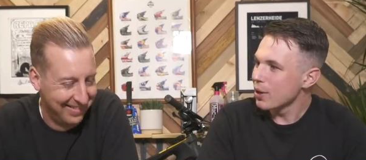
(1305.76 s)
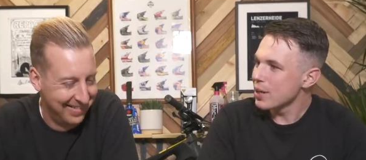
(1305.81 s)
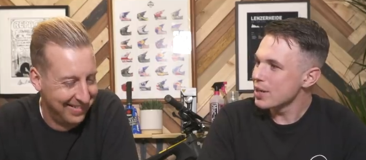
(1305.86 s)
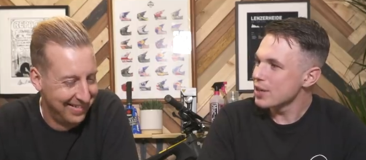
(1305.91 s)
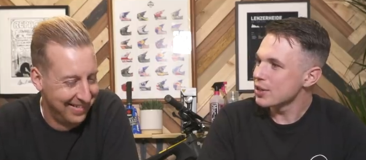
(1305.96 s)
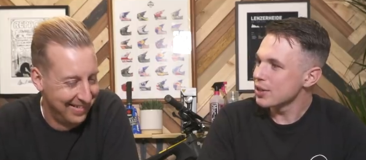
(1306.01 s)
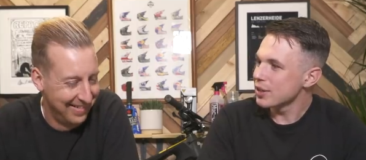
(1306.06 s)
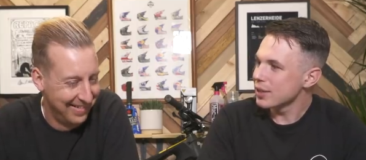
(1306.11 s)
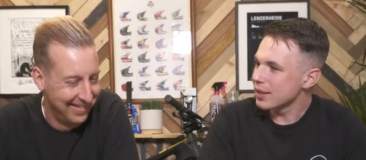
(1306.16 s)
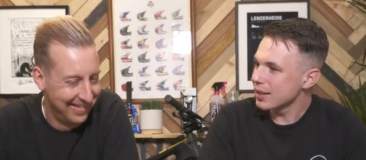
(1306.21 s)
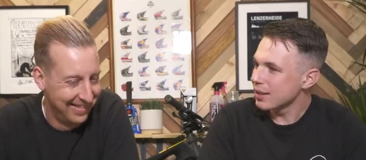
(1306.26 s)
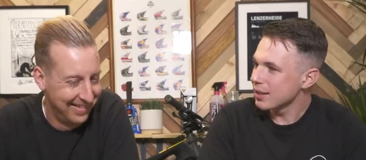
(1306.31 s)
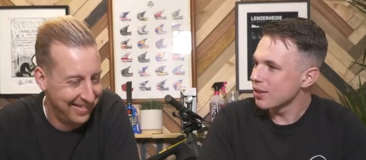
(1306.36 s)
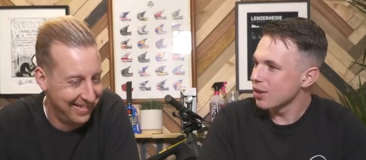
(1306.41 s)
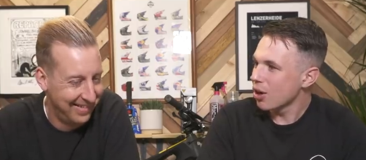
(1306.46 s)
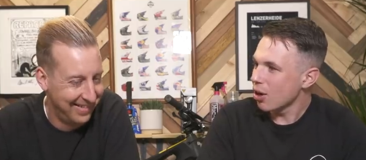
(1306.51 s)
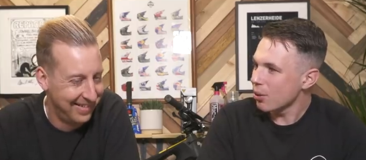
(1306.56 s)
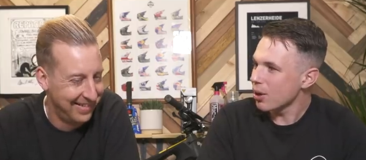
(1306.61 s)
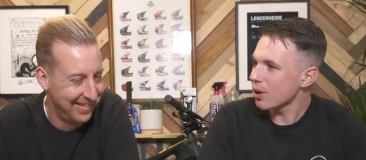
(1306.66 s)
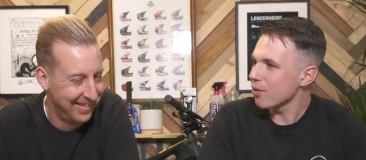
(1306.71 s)
Speaker 1: we should
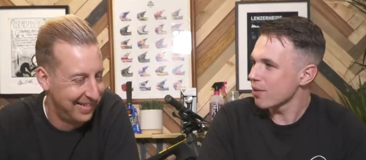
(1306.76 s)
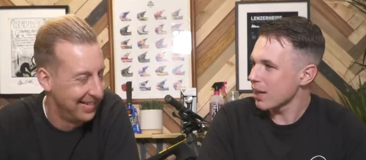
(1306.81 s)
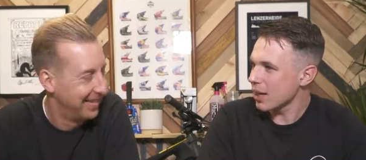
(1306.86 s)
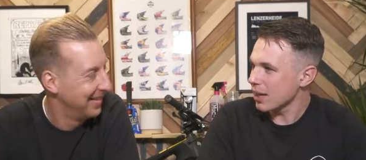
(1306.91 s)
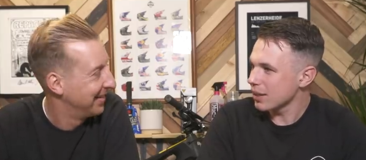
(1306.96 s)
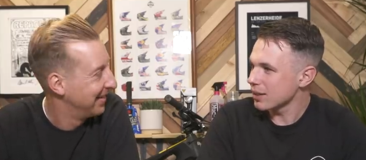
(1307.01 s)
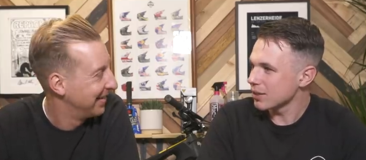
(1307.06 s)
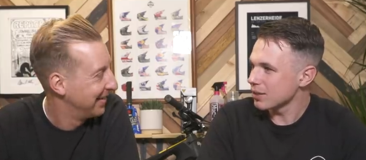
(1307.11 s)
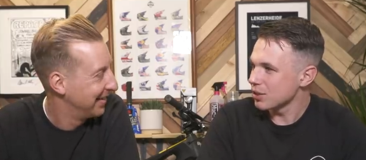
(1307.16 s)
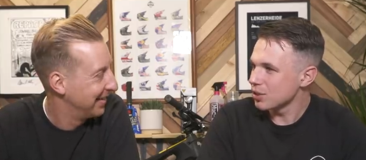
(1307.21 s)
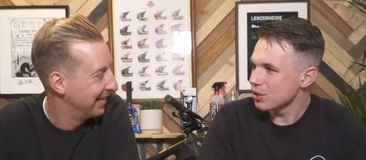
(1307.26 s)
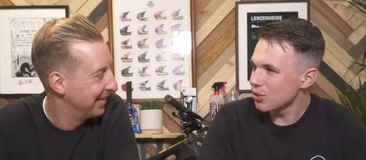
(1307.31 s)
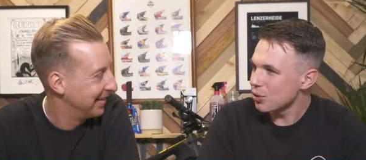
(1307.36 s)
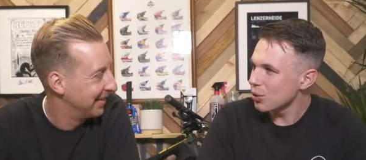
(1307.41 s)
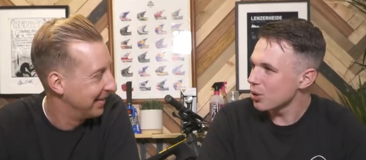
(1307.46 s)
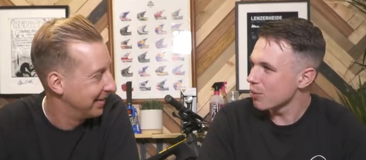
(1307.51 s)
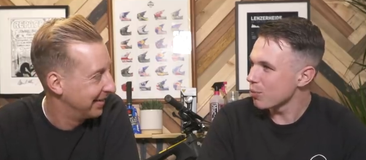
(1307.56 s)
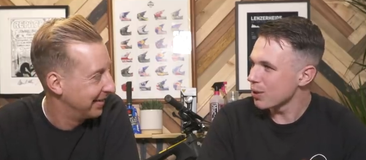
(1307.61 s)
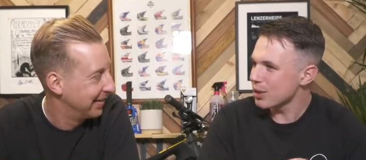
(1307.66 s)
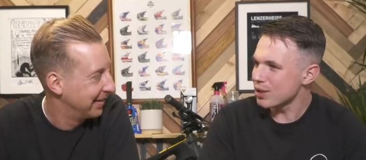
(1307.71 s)
go on our reactors and
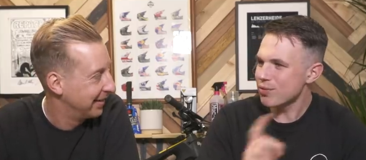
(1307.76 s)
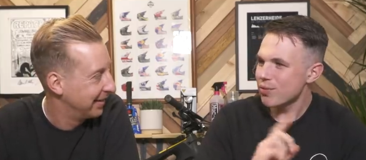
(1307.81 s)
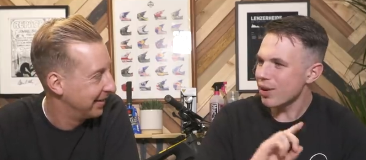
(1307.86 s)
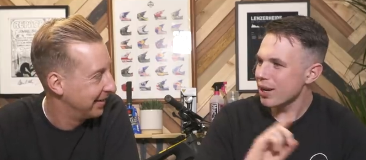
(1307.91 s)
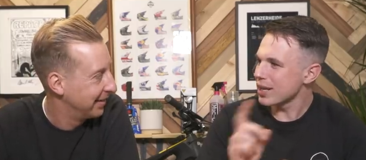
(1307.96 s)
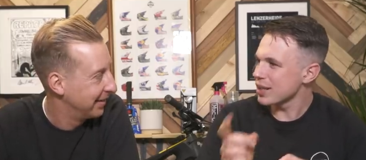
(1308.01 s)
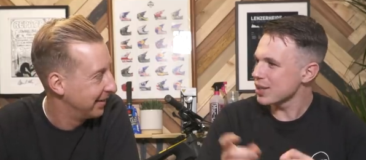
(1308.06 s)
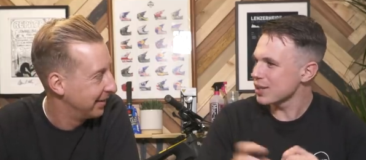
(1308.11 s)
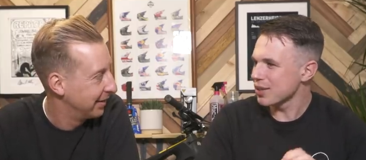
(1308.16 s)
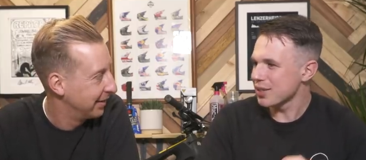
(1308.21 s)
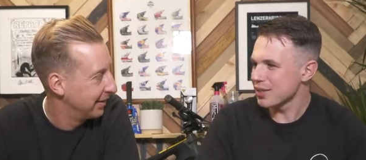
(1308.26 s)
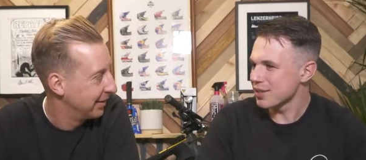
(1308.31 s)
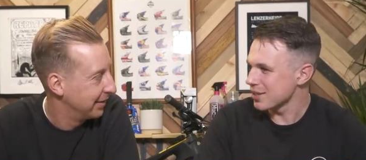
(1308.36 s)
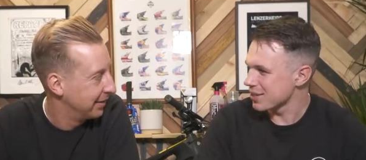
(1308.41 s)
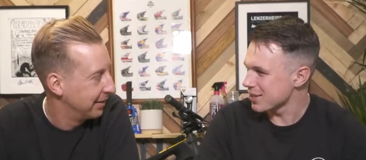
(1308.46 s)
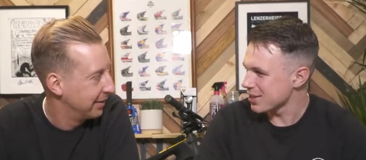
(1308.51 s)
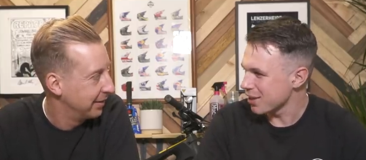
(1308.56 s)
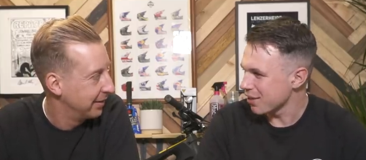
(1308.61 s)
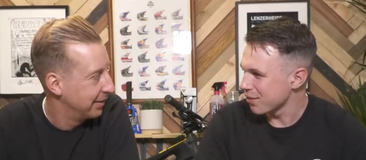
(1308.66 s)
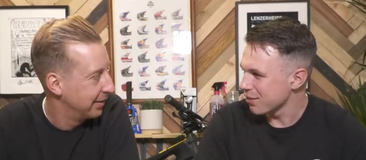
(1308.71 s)
talk. We should ride each other's
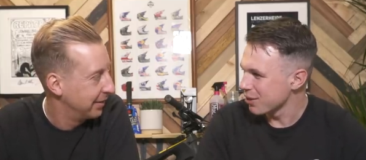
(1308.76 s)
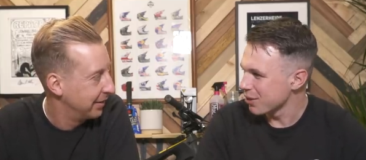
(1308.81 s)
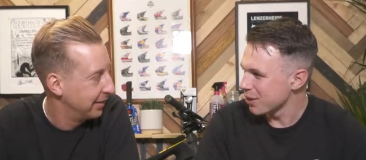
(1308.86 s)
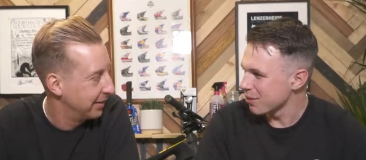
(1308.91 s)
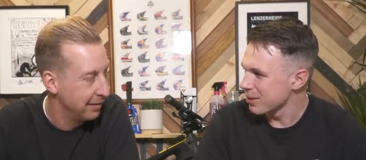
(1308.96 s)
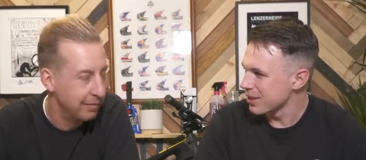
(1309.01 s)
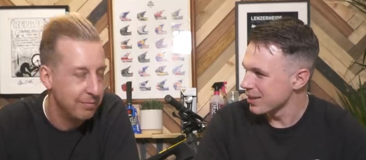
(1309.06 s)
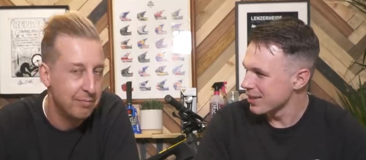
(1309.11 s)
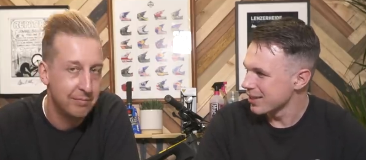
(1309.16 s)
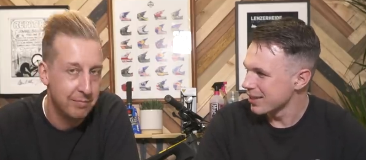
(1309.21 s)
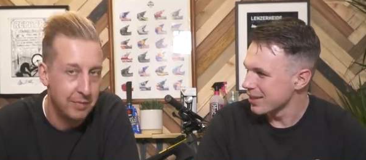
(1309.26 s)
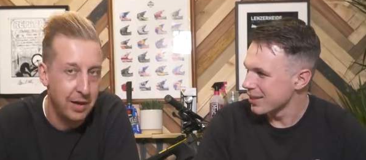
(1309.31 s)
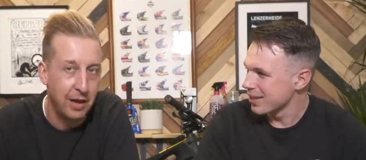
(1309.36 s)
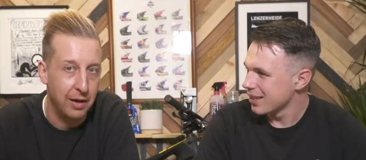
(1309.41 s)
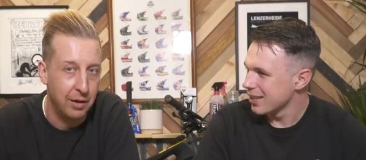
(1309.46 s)
and stuff. You know what I mean?